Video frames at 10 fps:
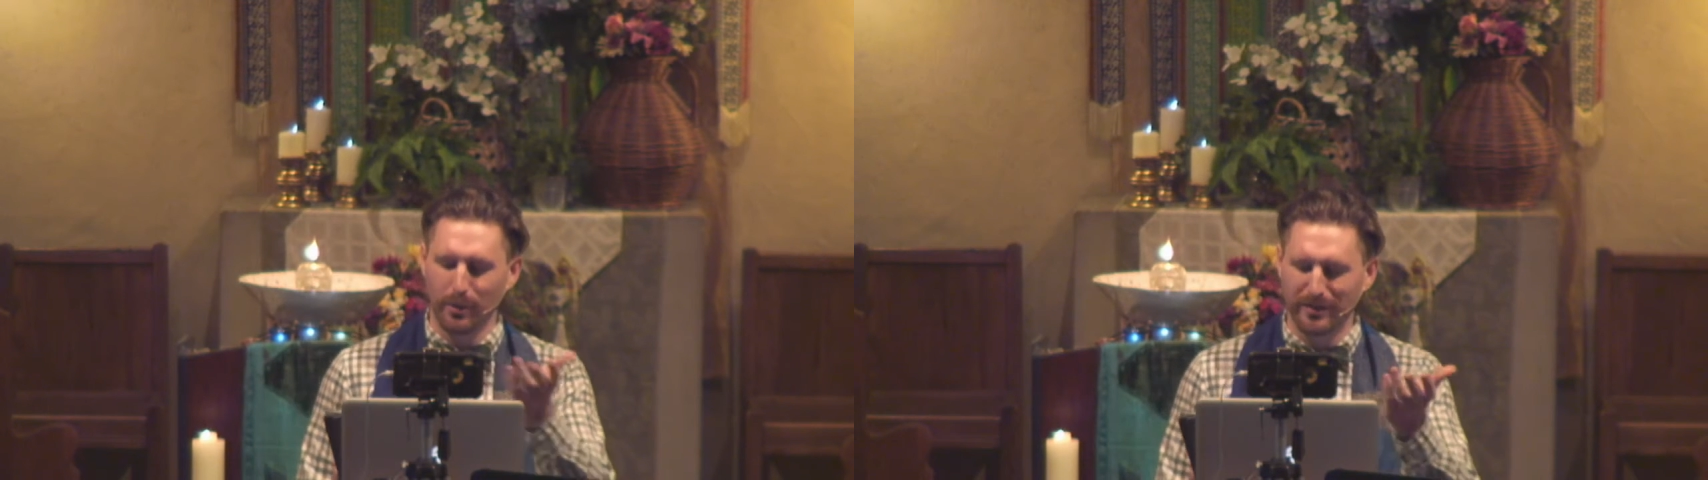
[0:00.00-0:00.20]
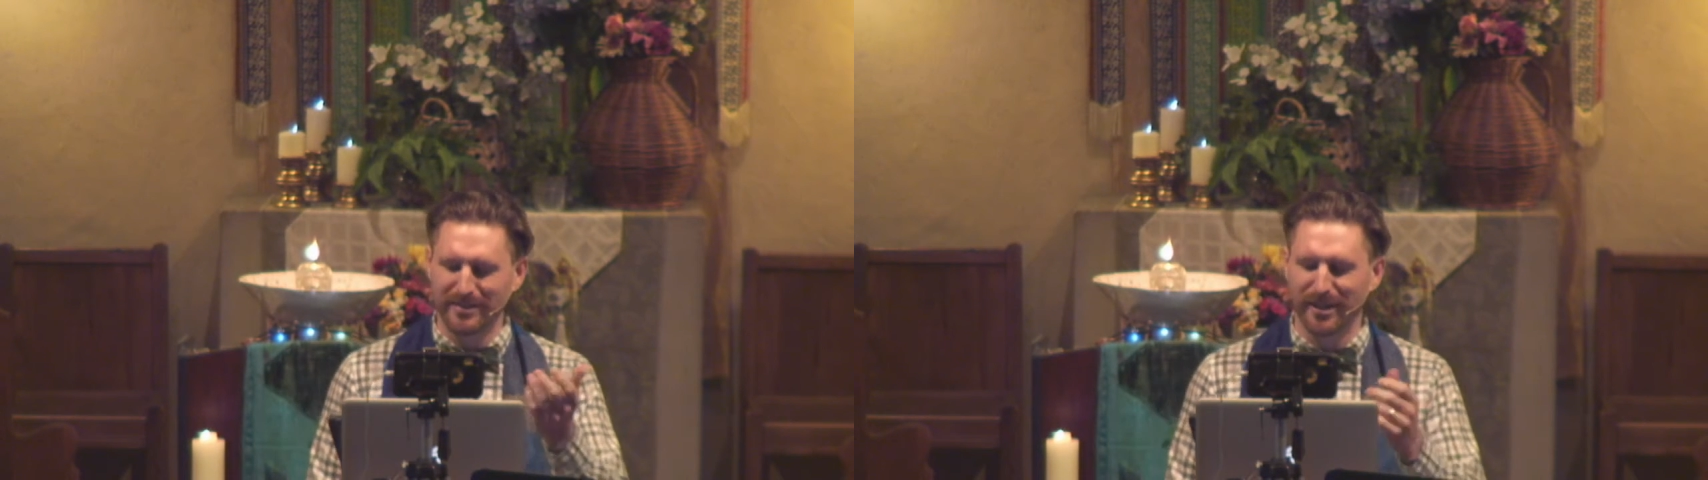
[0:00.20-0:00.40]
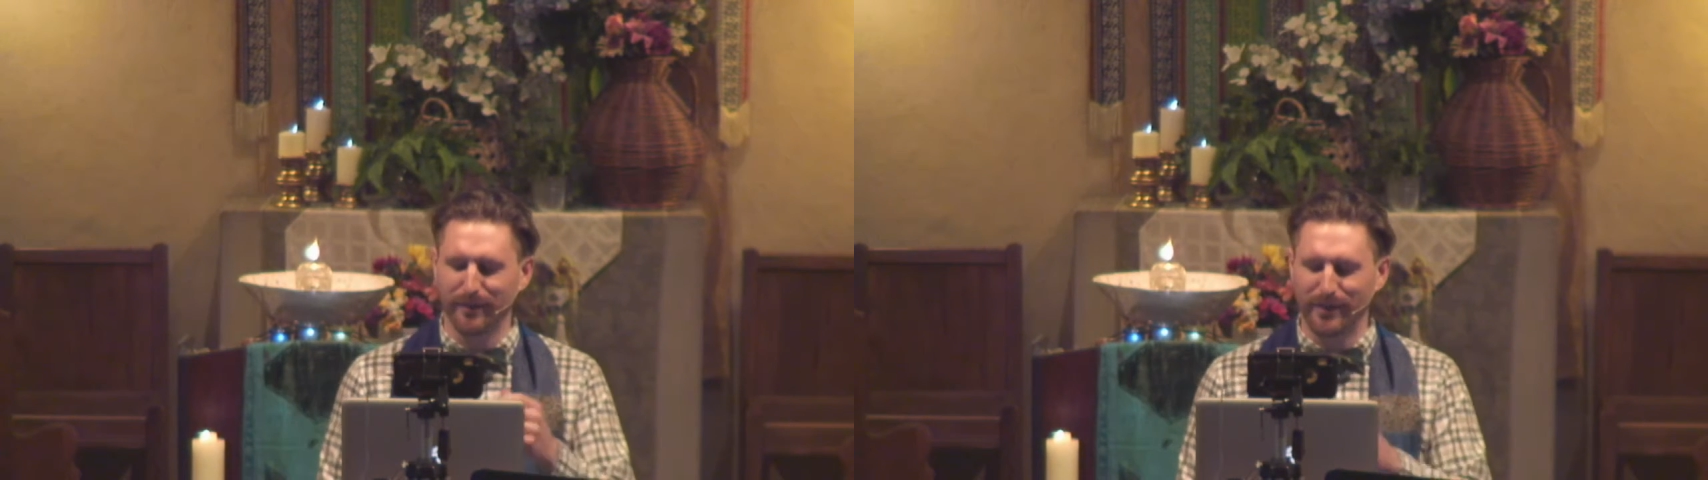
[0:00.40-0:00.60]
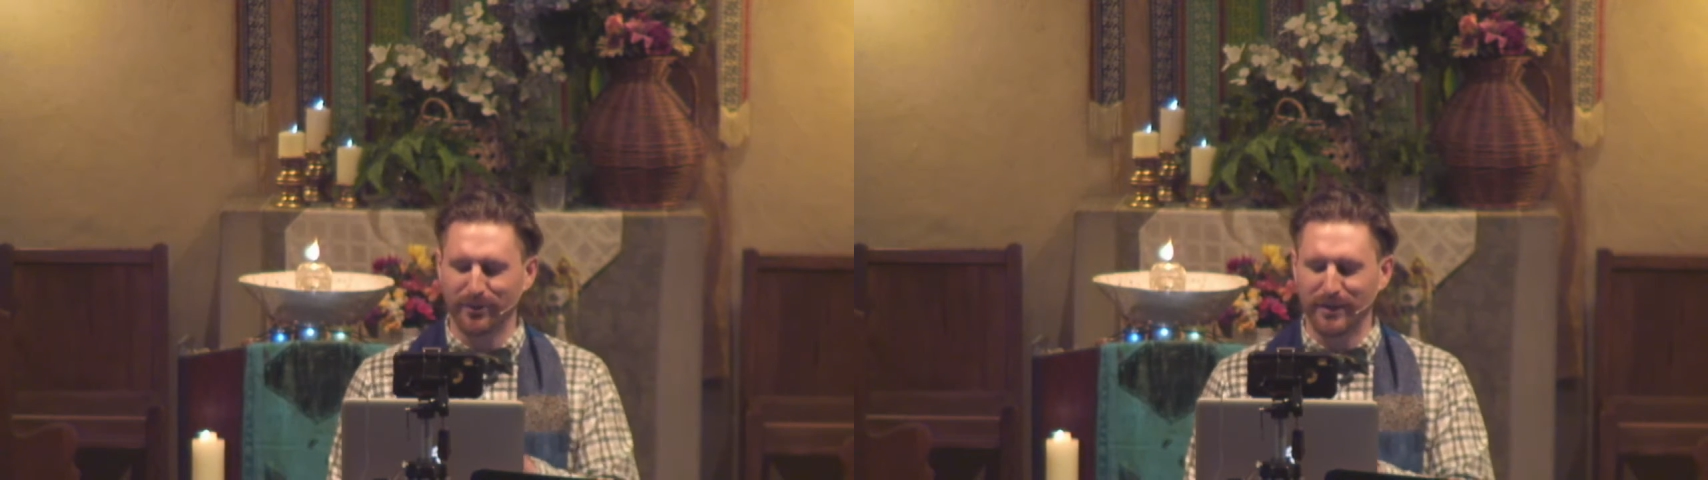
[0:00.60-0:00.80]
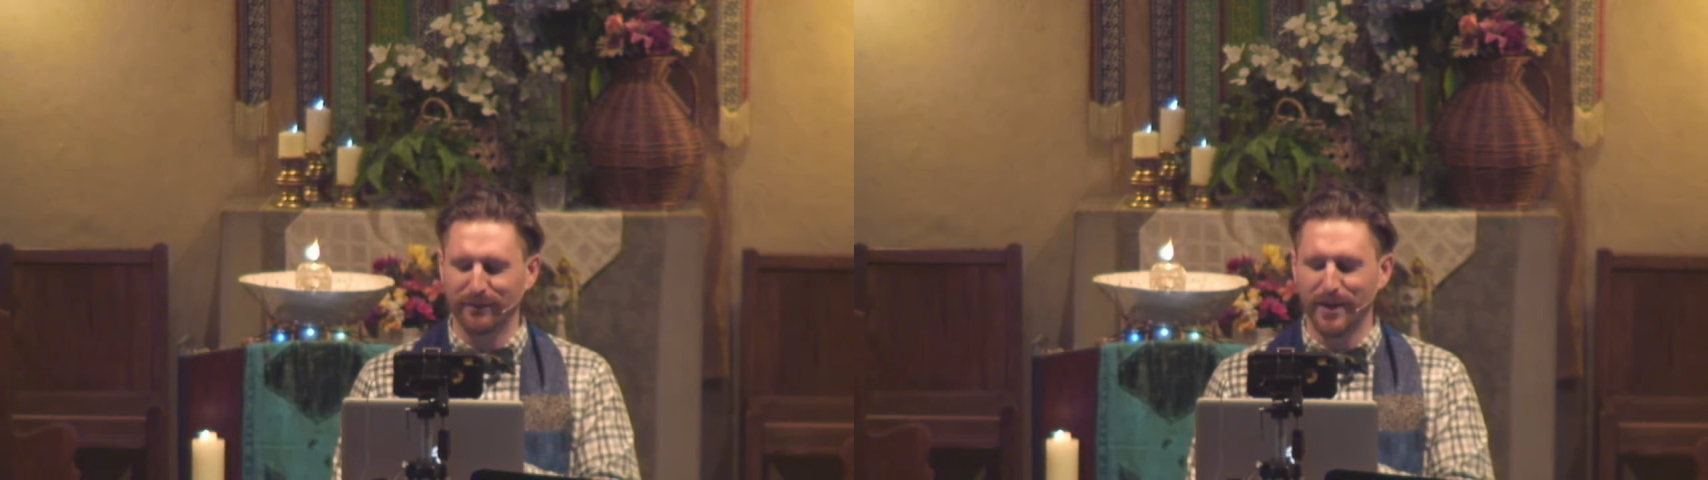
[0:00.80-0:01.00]
Let's talk about
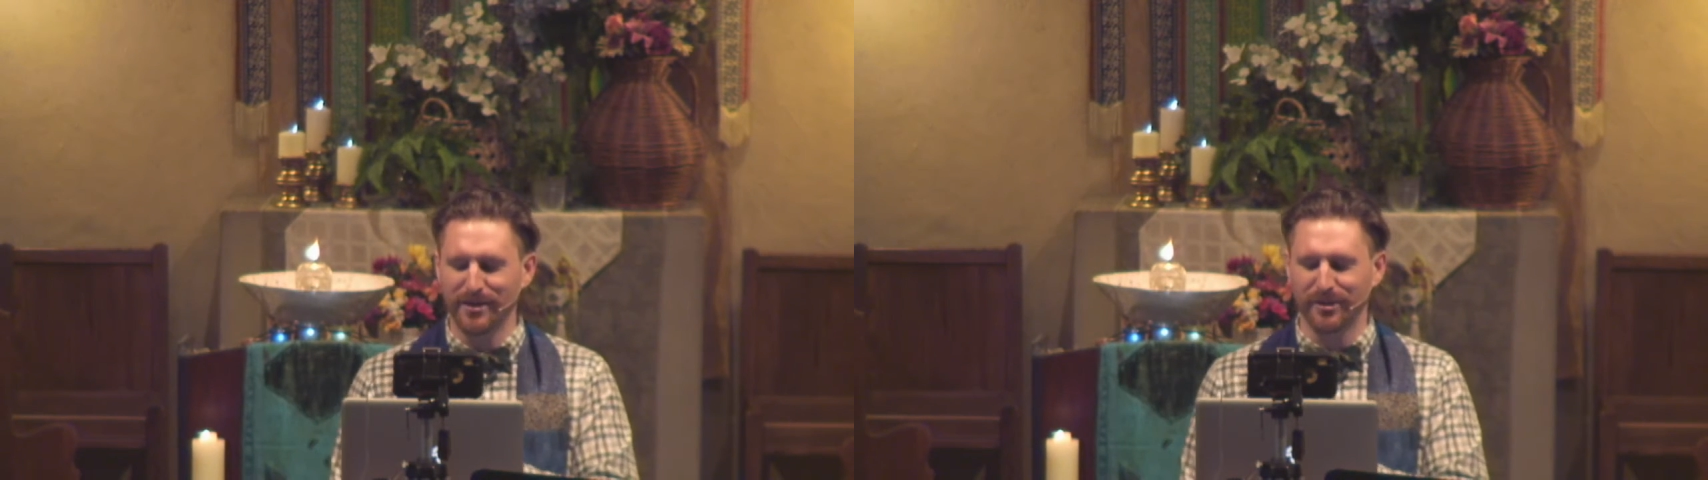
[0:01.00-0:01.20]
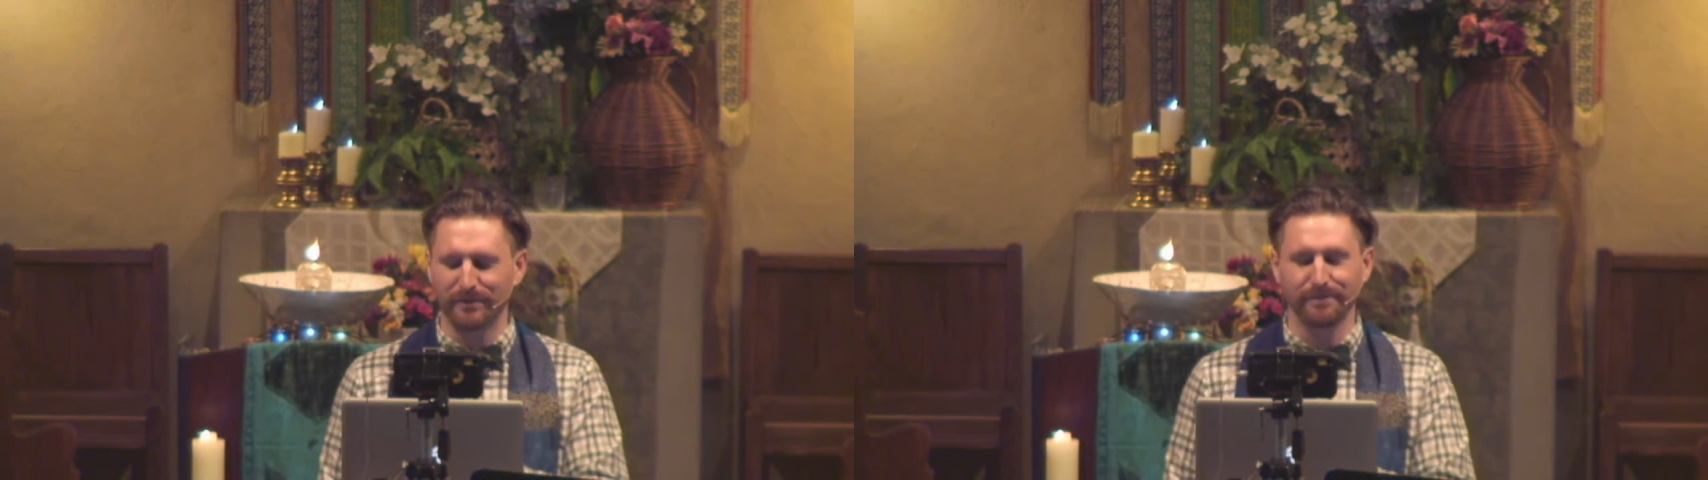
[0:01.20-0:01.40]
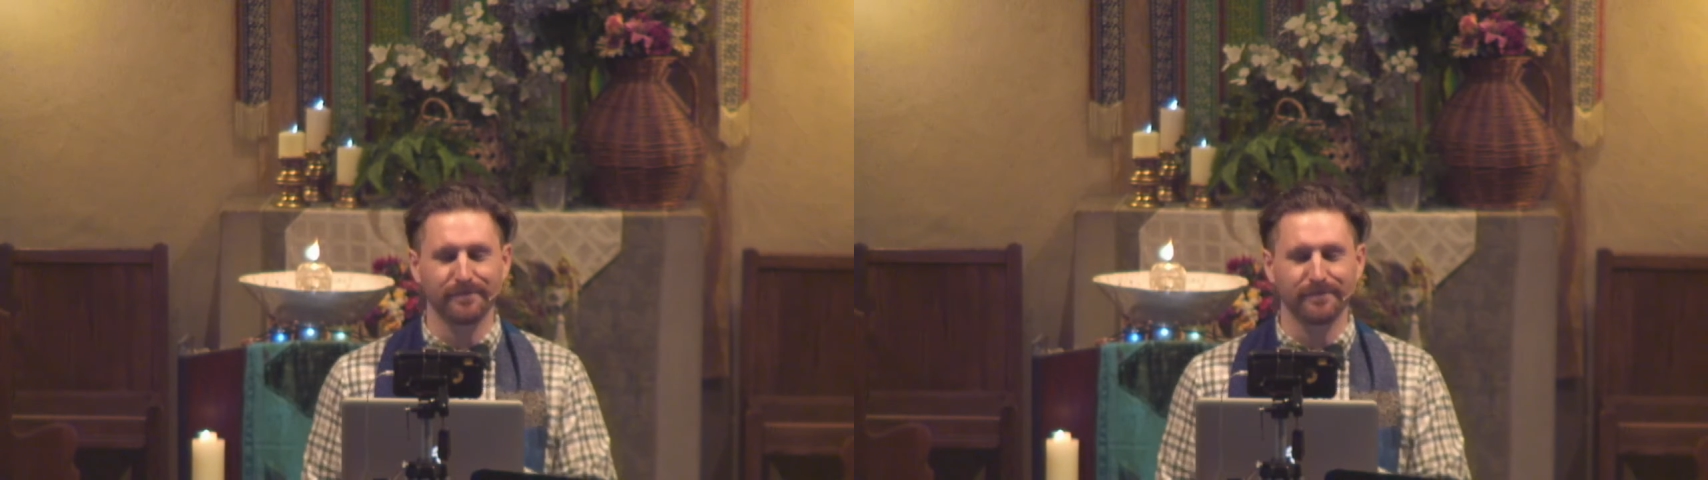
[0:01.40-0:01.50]
transformation.